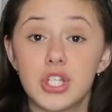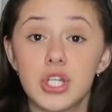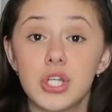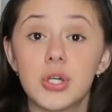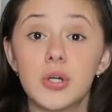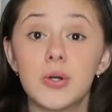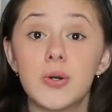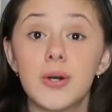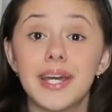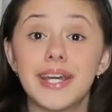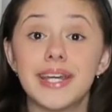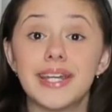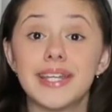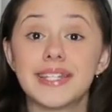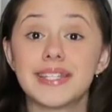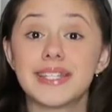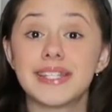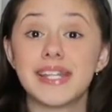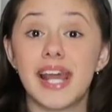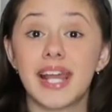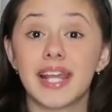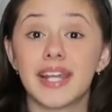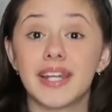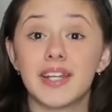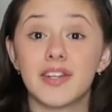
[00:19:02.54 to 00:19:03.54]
two is
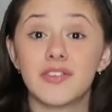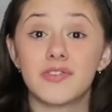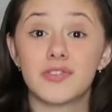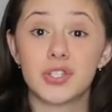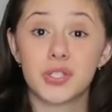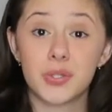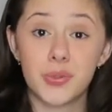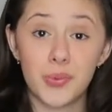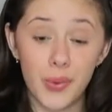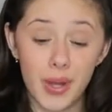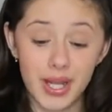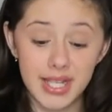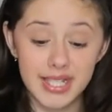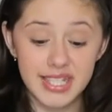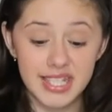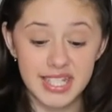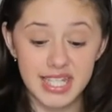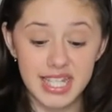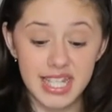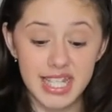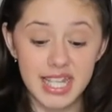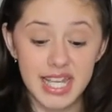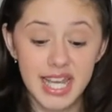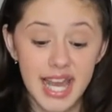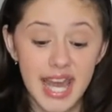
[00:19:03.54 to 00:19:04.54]
negative
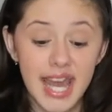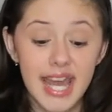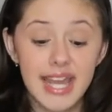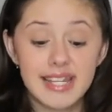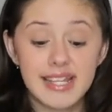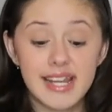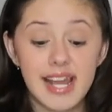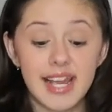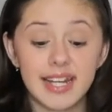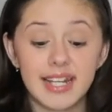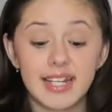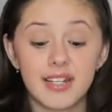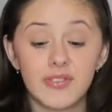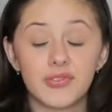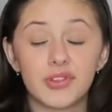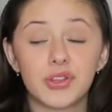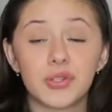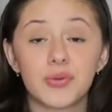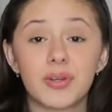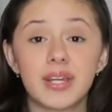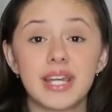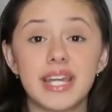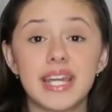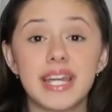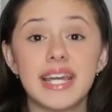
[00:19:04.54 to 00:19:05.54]
20, negative
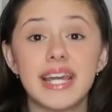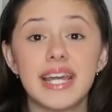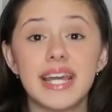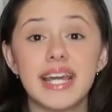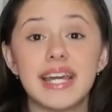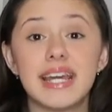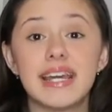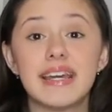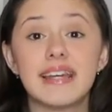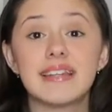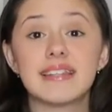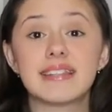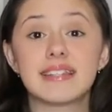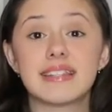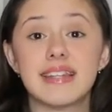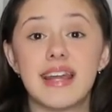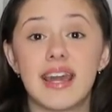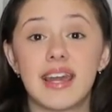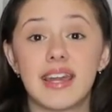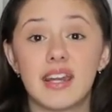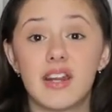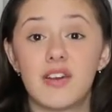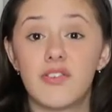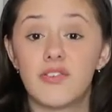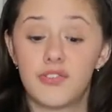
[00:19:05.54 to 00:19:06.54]
three is
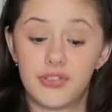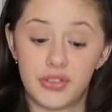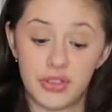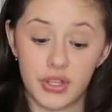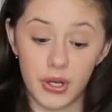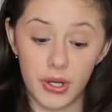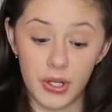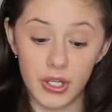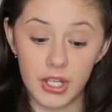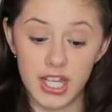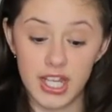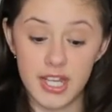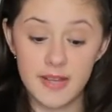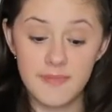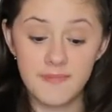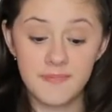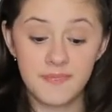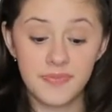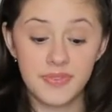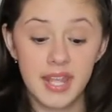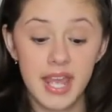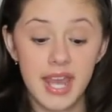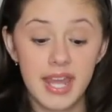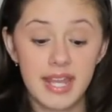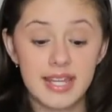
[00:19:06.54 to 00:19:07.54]
negative 30,
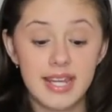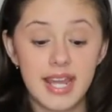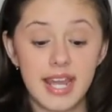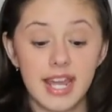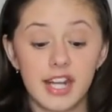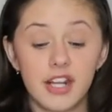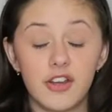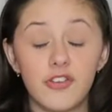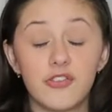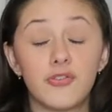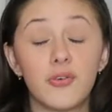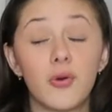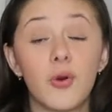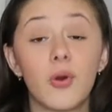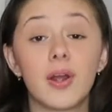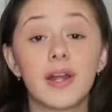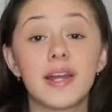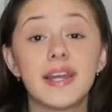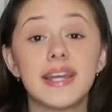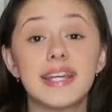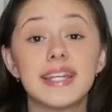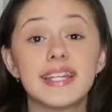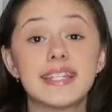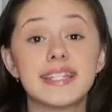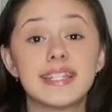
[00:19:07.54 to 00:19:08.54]
Negative 4
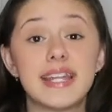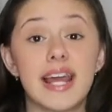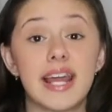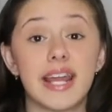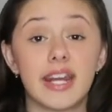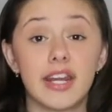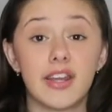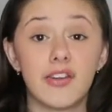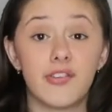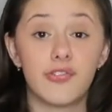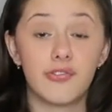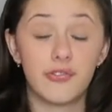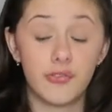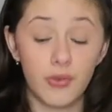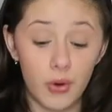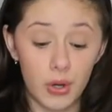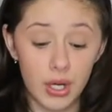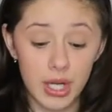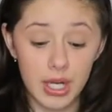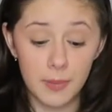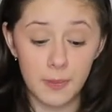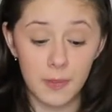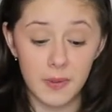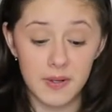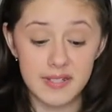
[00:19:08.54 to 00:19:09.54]
is negative
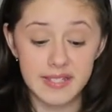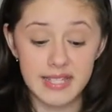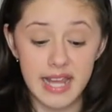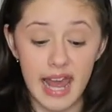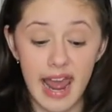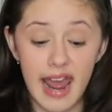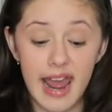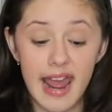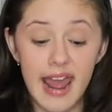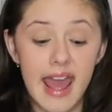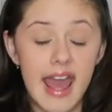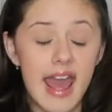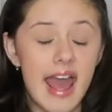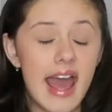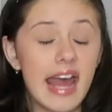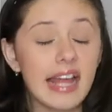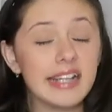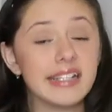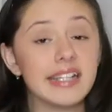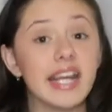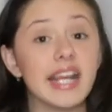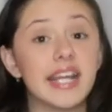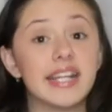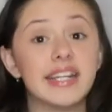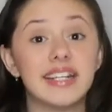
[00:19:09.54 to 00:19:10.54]
40%,
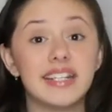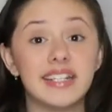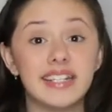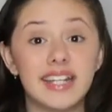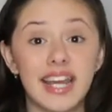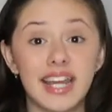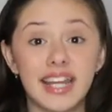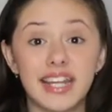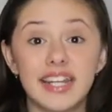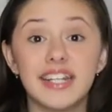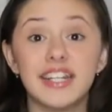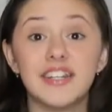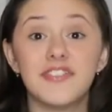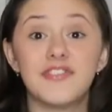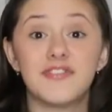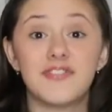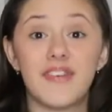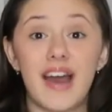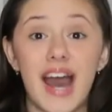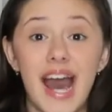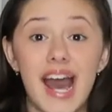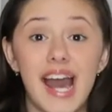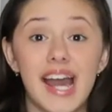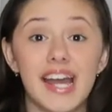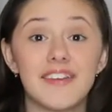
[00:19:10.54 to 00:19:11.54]
and then negative
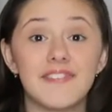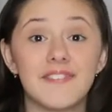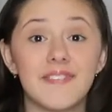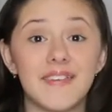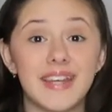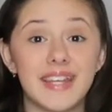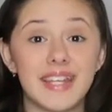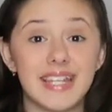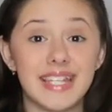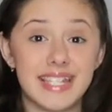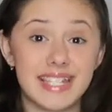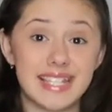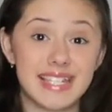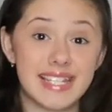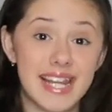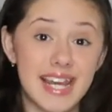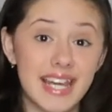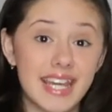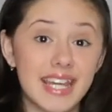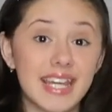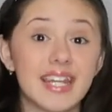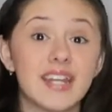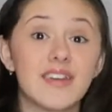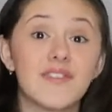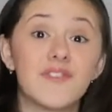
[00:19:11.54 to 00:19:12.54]
5 is
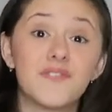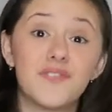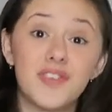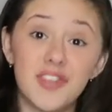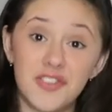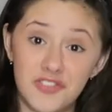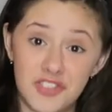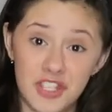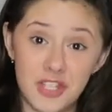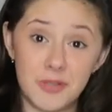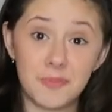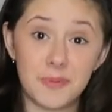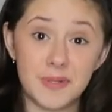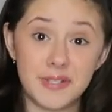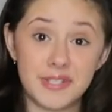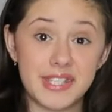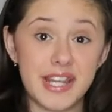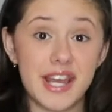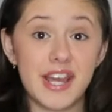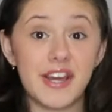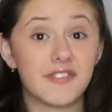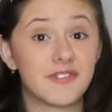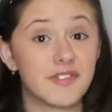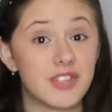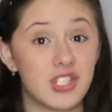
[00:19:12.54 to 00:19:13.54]
negative
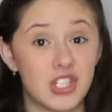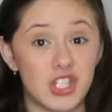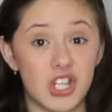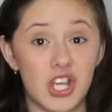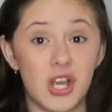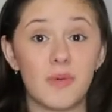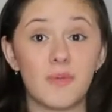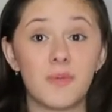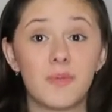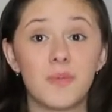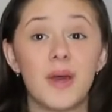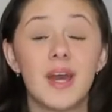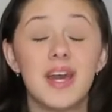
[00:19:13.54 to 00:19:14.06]
50% of the jump.